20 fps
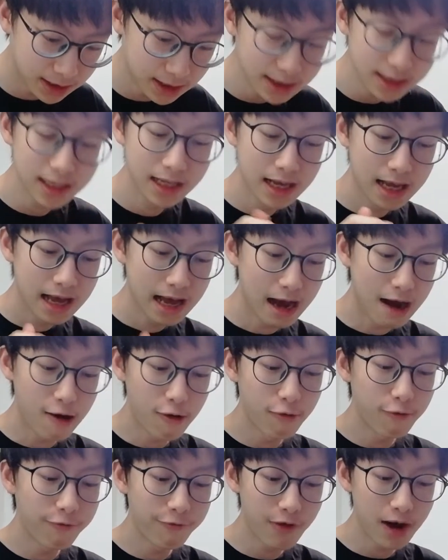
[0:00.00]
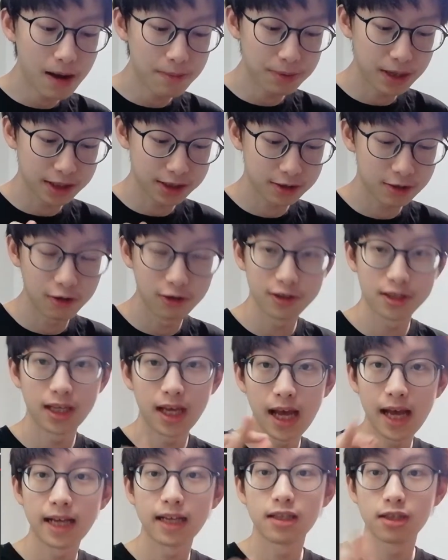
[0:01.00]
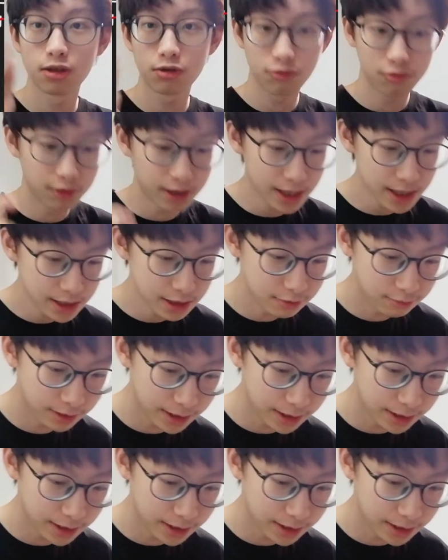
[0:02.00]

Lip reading: this alpha plus cos x square, you